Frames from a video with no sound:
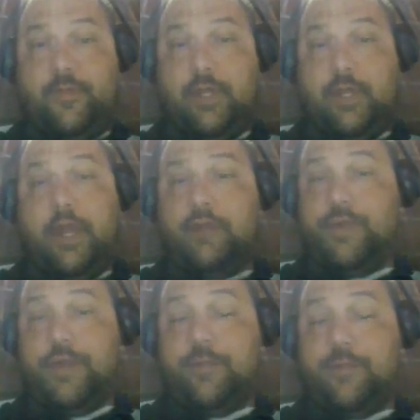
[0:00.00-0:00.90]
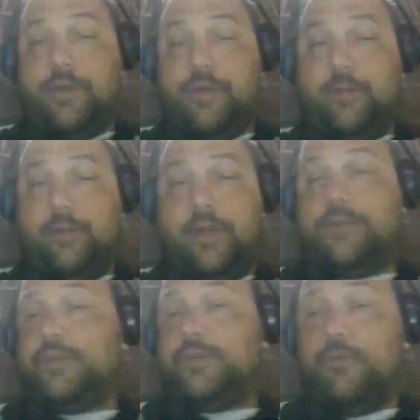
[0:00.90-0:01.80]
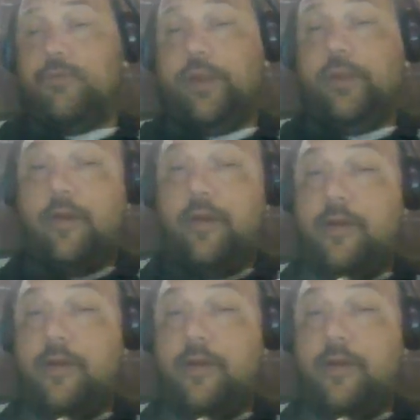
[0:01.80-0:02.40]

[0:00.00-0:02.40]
engage with them on a daily basis. I'm a regular